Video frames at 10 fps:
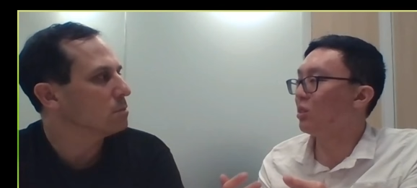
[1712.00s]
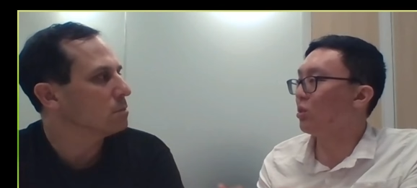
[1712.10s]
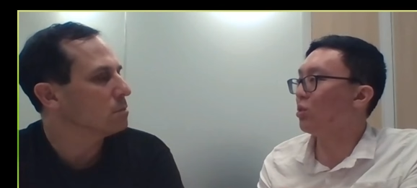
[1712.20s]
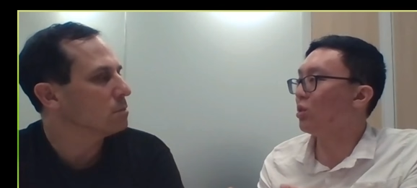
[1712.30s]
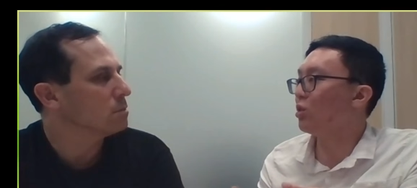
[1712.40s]

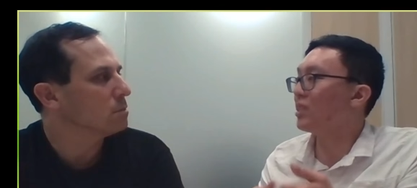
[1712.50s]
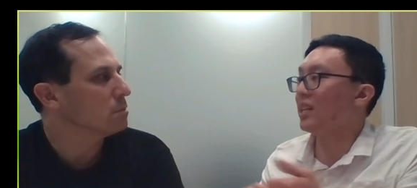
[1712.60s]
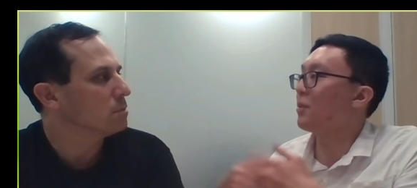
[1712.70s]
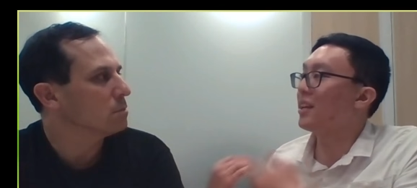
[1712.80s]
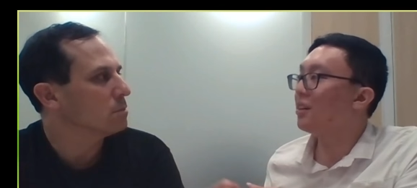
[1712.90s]
Speaker 1: to use
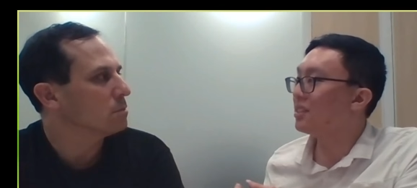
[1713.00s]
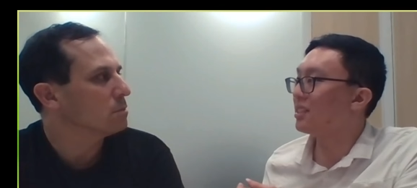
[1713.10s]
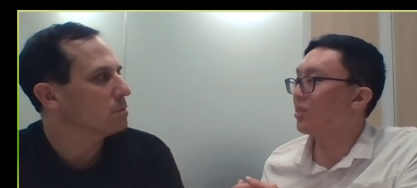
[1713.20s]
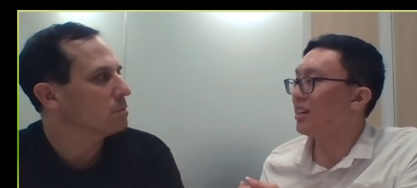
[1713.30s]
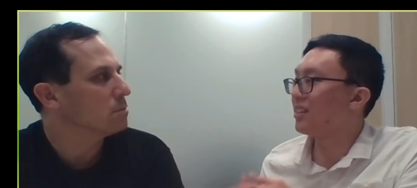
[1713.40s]
anybody
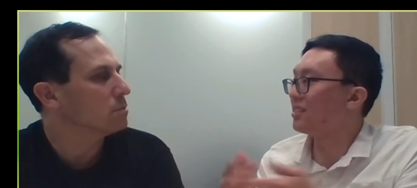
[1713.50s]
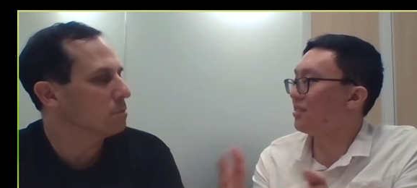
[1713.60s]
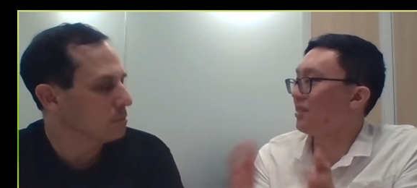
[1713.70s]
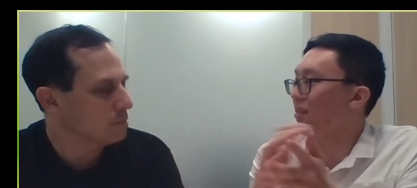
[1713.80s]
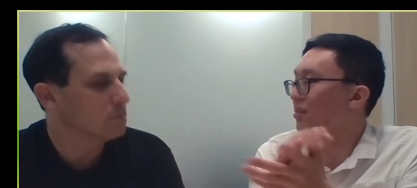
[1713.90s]
else's, right?
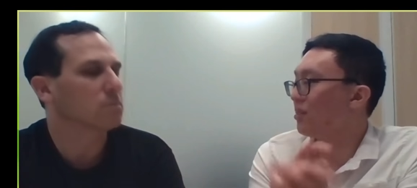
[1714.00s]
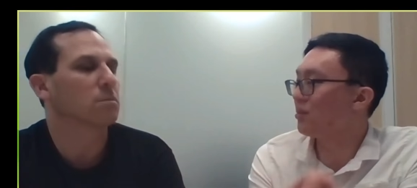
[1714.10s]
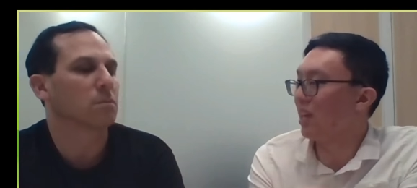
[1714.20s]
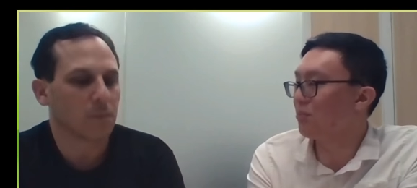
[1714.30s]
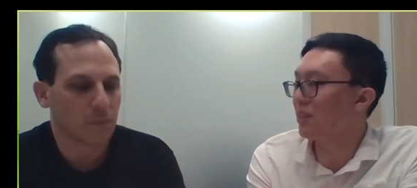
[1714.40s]
Because mm-hmm. they,
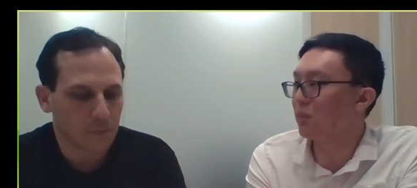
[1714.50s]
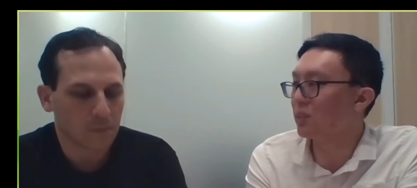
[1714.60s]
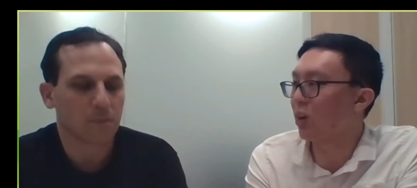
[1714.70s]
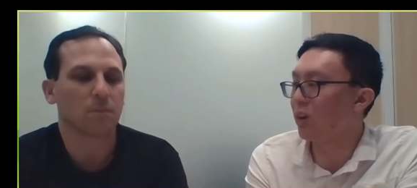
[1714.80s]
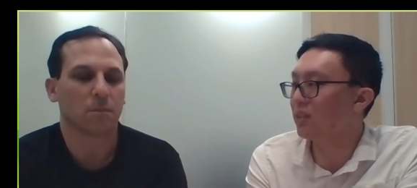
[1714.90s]
they spent
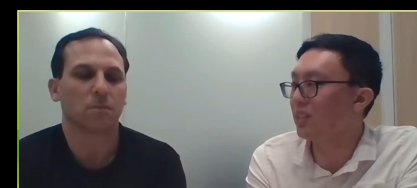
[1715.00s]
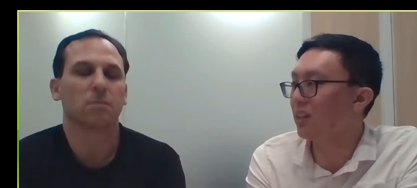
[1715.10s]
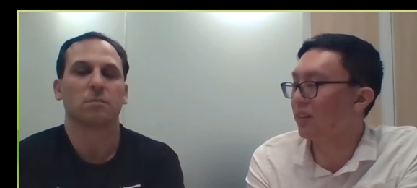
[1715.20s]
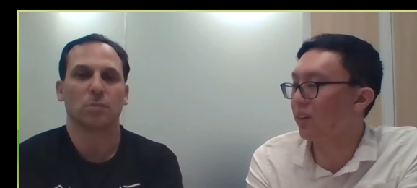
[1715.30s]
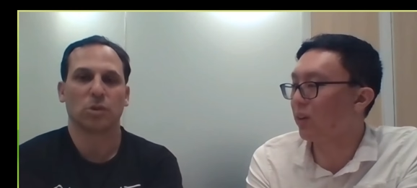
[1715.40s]
so much R and
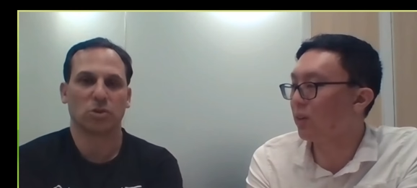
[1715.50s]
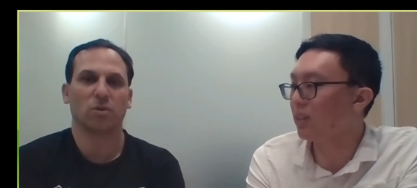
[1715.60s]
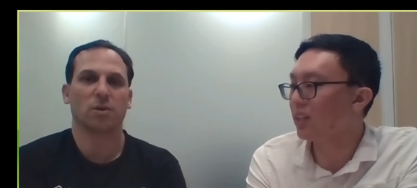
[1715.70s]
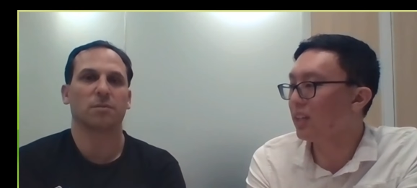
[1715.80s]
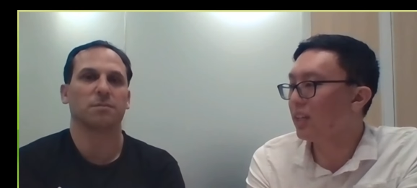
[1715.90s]
D on their own.
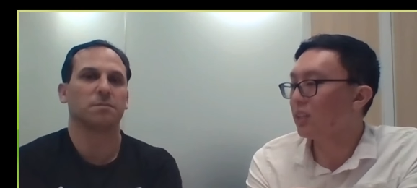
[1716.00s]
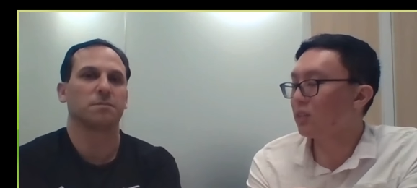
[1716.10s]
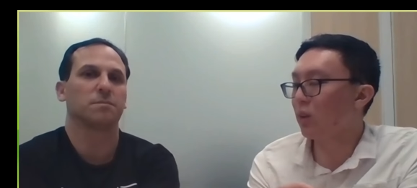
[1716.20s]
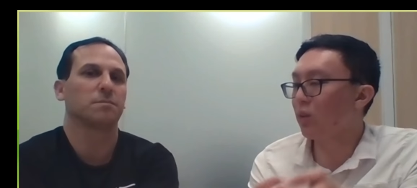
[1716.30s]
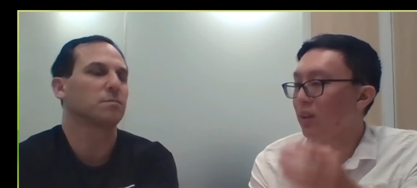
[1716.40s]
Sure.
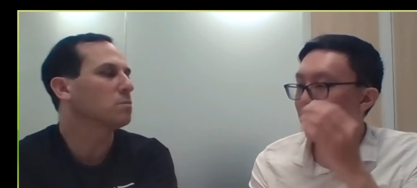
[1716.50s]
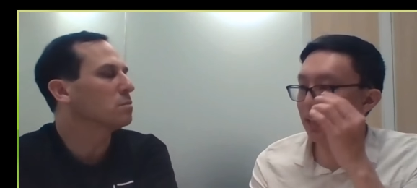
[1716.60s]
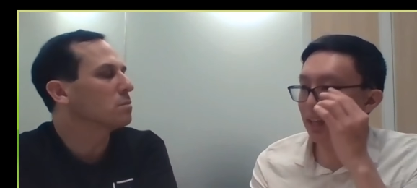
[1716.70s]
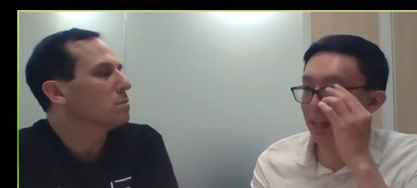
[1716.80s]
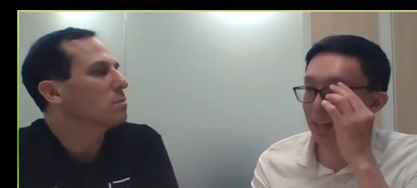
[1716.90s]
So
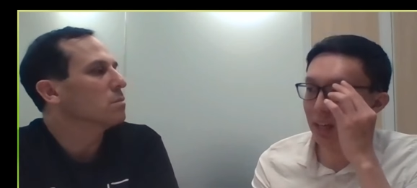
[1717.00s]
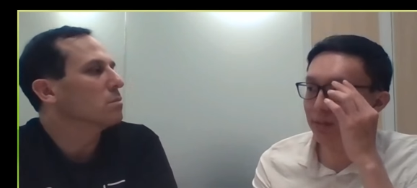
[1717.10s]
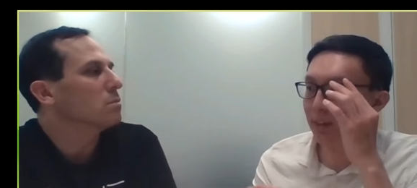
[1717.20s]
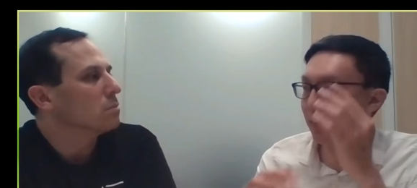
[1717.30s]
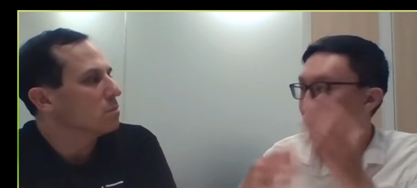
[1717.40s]

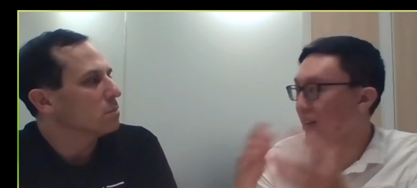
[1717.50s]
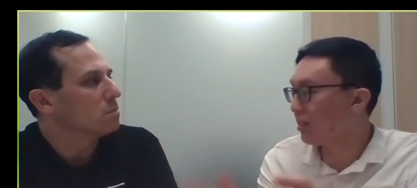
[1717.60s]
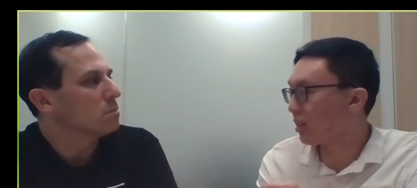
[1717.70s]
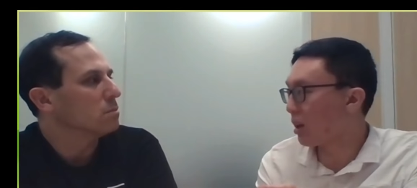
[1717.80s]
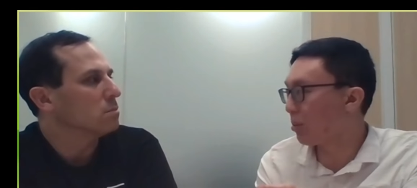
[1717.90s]
if they're a
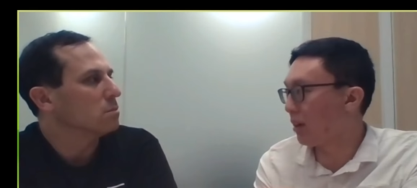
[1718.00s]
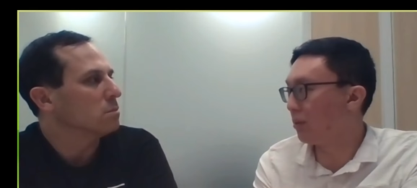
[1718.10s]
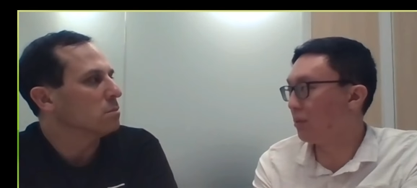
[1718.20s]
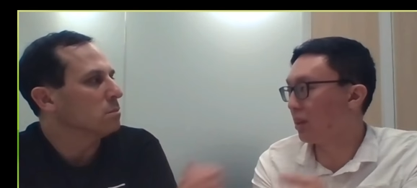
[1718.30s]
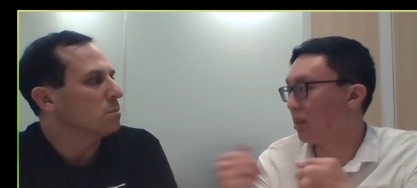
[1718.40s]
lender on our
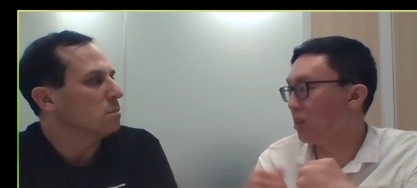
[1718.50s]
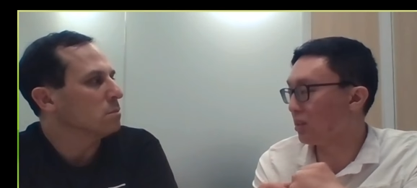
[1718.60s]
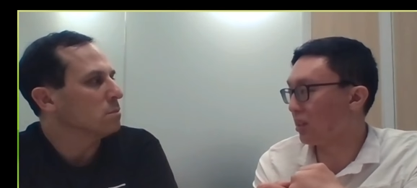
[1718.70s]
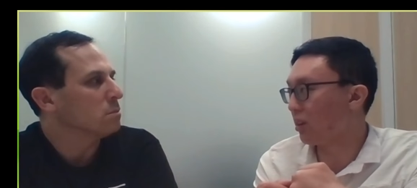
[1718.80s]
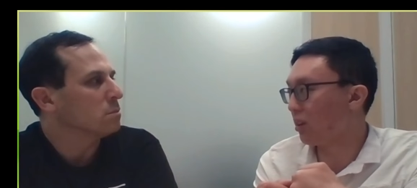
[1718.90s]
platform, they're going to
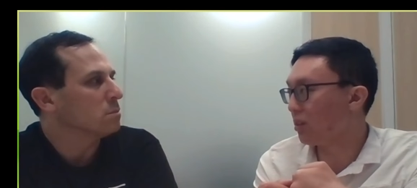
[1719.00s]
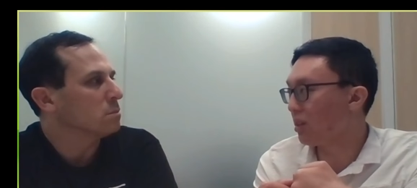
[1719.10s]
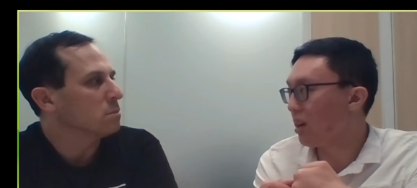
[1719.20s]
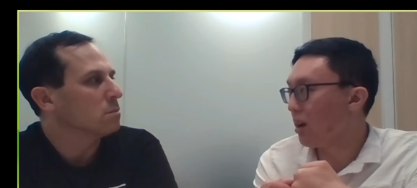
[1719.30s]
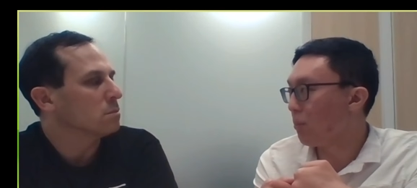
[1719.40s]
use their
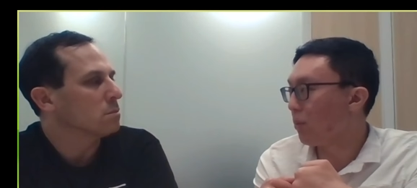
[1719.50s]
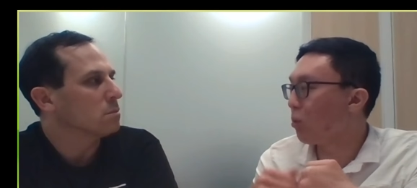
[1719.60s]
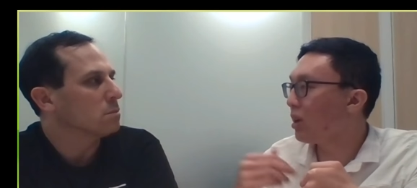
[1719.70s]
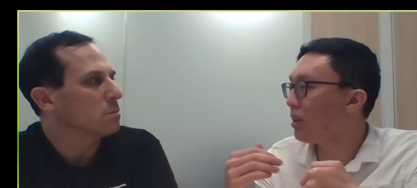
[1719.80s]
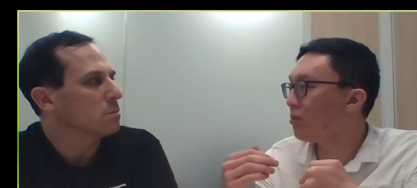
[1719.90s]
own.
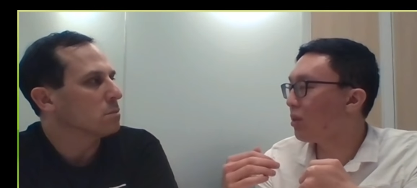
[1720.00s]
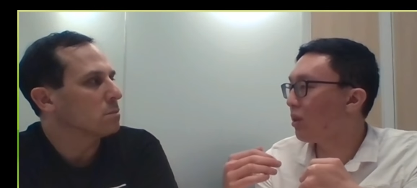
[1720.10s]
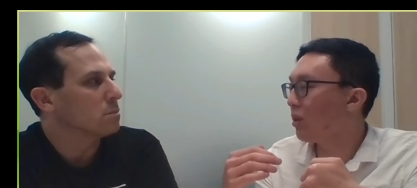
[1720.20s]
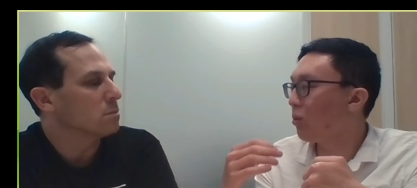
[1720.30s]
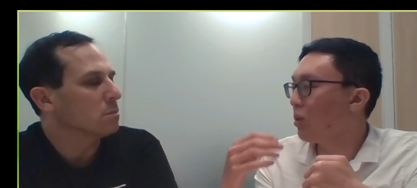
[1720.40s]
But what if
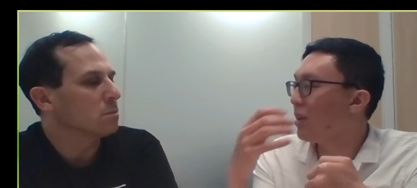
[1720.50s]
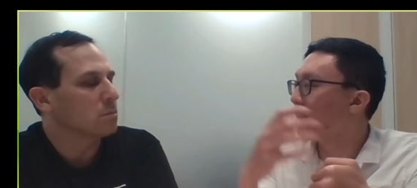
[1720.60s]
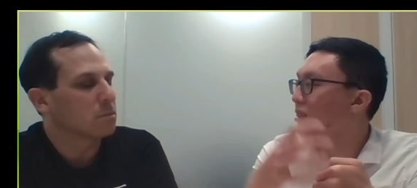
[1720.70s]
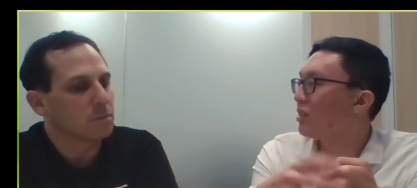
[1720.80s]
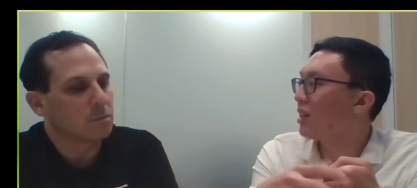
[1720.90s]
we
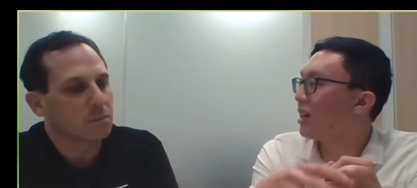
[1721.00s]
make it so that